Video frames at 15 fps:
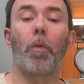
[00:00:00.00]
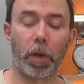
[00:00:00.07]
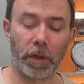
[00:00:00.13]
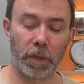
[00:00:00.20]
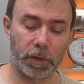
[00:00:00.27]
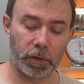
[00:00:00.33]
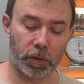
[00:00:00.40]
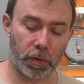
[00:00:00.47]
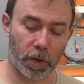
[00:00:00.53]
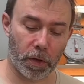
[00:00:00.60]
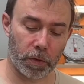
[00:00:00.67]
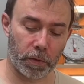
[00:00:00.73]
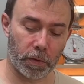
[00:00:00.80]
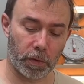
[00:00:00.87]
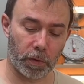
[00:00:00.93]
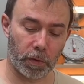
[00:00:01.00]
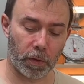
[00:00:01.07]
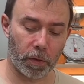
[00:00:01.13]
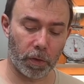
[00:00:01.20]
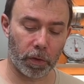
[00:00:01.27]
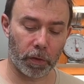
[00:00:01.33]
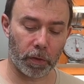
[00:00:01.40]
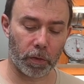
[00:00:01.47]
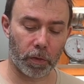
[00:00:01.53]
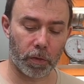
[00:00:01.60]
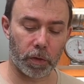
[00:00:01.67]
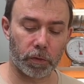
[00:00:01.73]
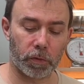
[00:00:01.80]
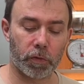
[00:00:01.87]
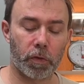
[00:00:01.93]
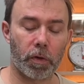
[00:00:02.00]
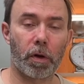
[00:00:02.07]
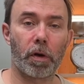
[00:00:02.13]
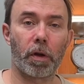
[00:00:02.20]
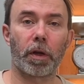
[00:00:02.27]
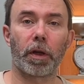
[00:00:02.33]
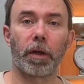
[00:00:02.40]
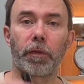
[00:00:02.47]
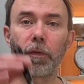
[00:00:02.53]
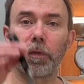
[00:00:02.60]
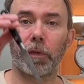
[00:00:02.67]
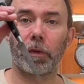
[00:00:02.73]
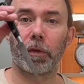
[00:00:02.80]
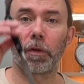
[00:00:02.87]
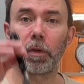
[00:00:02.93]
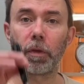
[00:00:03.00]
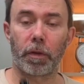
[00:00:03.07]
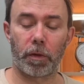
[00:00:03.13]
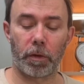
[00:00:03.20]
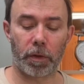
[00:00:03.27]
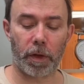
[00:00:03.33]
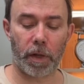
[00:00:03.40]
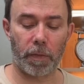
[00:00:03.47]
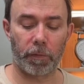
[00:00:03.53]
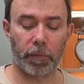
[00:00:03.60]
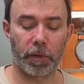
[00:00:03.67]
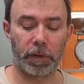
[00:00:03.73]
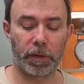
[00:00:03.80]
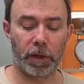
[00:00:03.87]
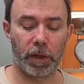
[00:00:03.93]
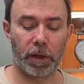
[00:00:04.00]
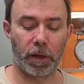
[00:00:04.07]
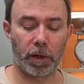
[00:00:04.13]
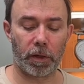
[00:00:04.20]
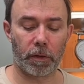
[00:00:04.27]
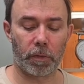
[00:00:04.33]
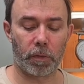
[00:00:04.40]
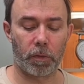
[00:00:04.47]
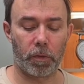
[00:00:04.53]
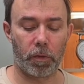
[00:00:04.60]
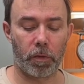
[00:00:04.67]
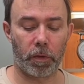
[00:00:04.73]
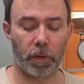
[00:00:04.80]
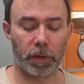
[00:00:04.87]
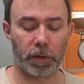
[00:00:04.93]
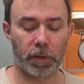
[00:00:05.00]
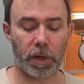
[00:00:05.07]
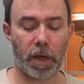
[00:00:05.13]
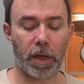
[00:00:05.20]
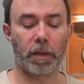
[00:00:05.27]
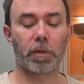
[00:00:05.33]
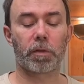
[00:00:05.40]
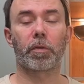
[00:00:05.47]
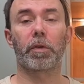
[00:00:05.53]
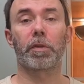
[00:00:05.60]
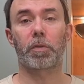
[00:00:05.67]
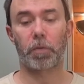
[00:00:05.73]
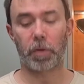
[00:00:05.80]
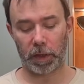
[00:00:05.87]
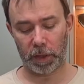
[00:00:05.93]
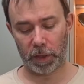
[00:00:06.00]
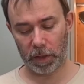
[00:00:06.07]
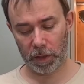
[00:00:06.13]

it's done, you control if the knife easily go inside, so it's ready,